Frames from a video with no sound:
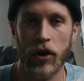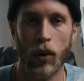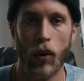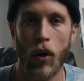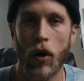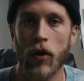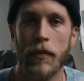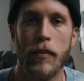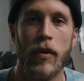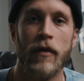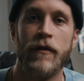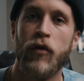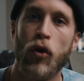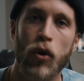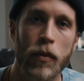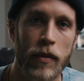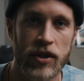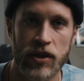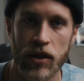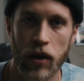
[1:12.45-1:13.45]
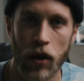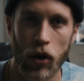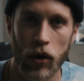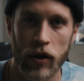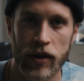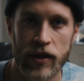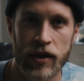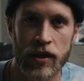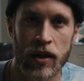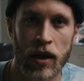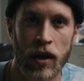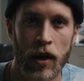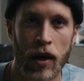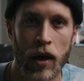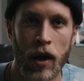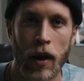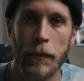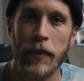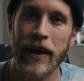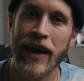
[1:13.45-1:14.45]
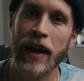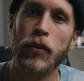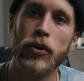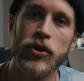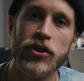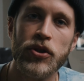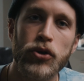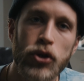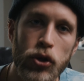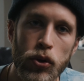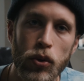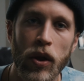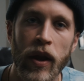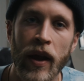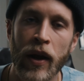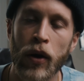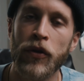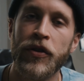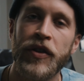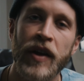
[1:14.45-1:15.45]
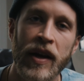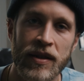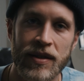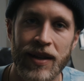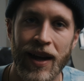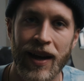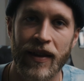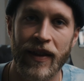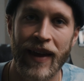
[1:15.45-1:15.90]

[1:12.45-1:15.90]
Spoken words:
all the performance looks. Being able to do little things like